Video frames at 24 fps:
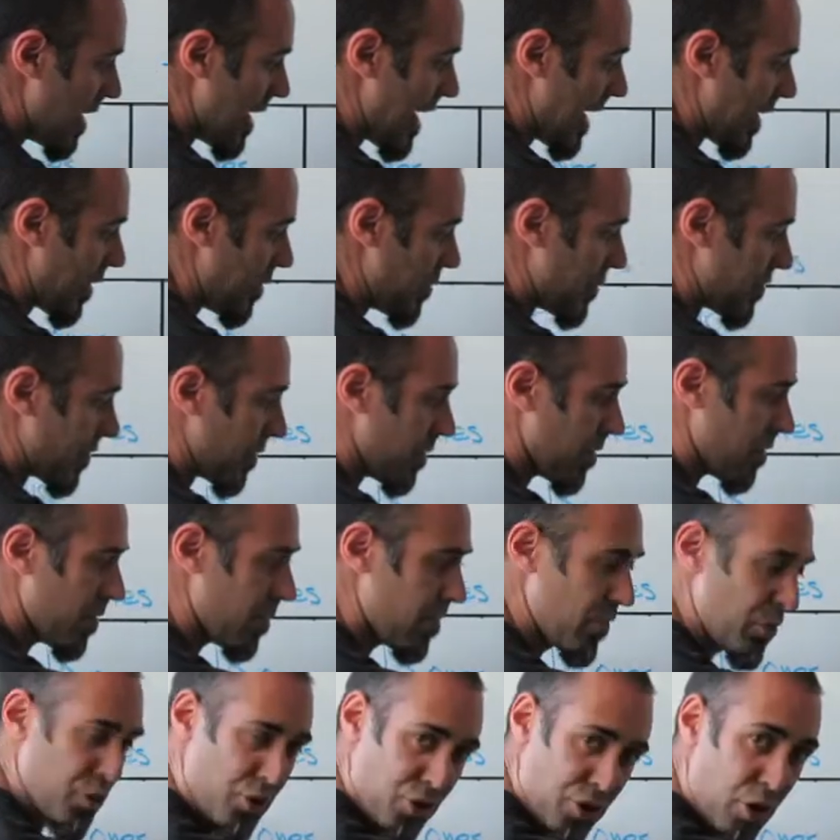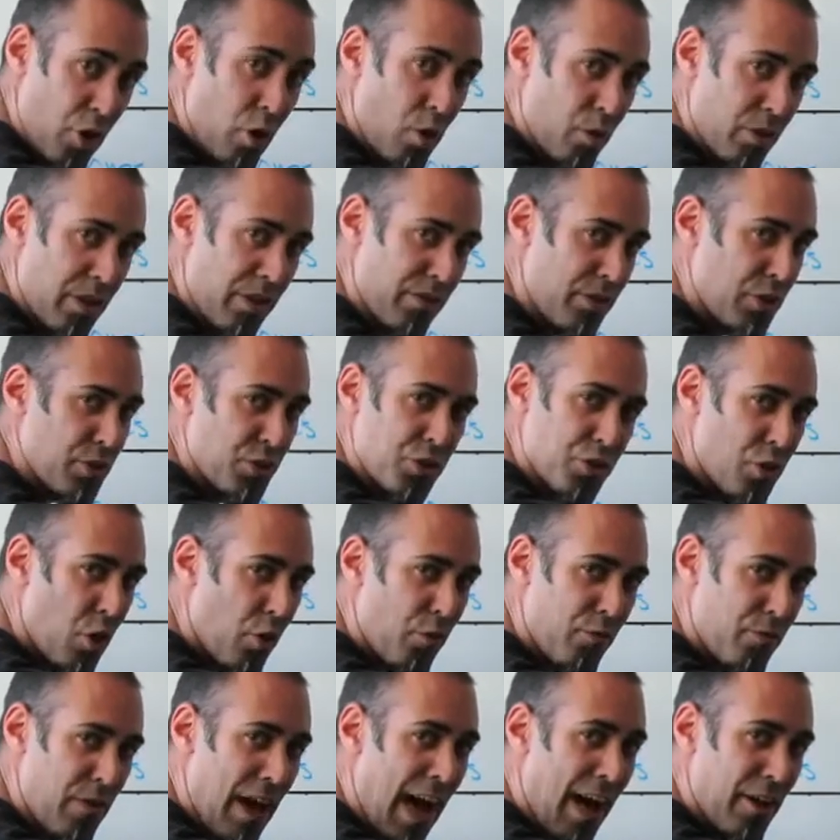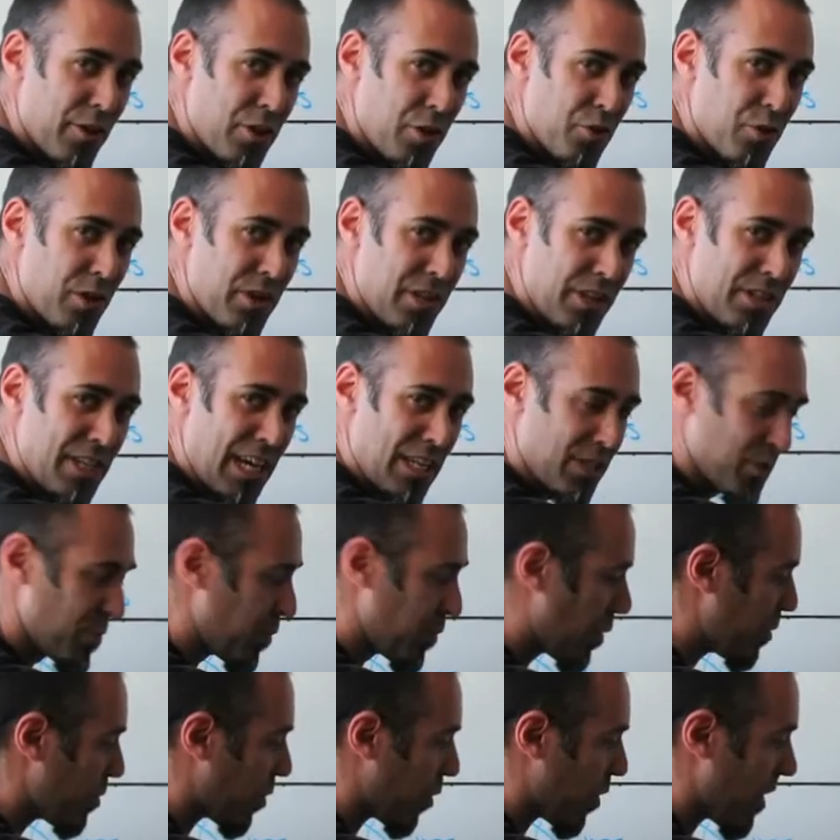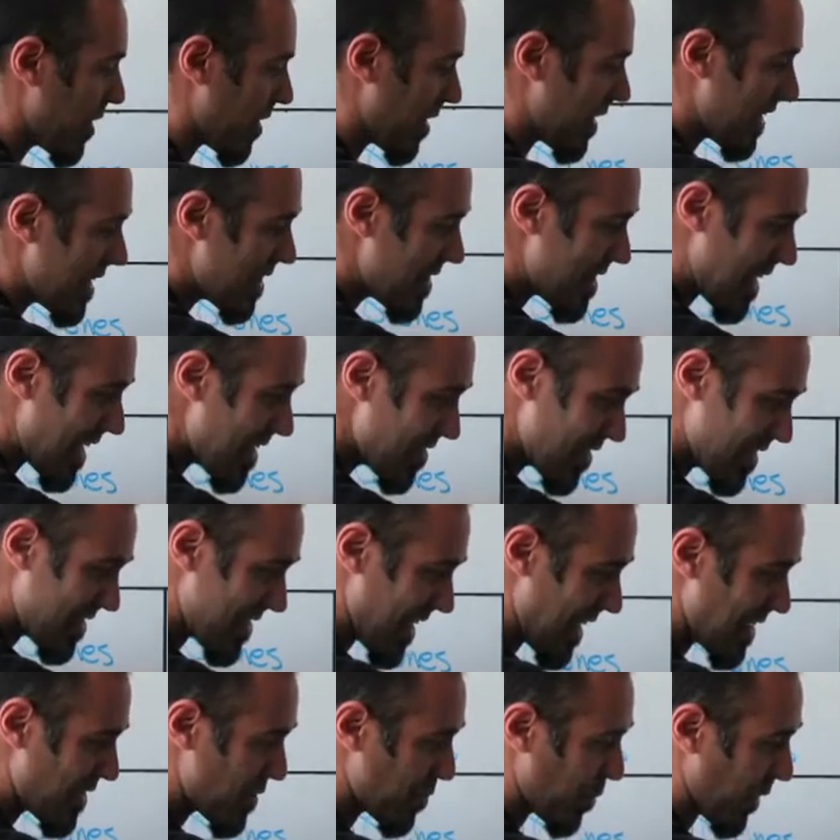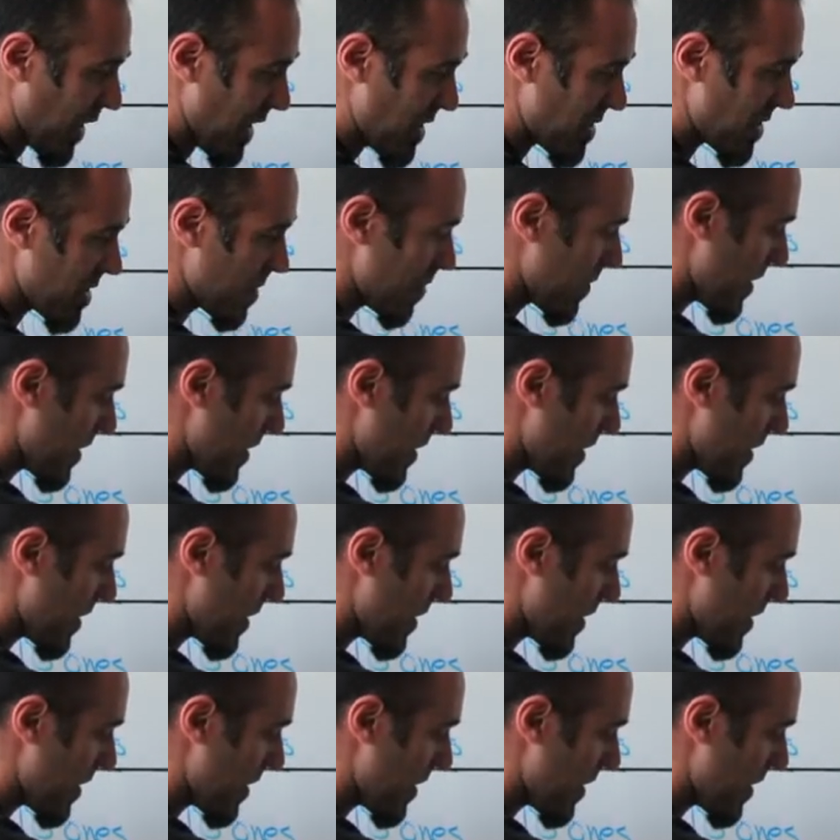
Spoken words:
and show that there's no value in the decimal point, in the tens place.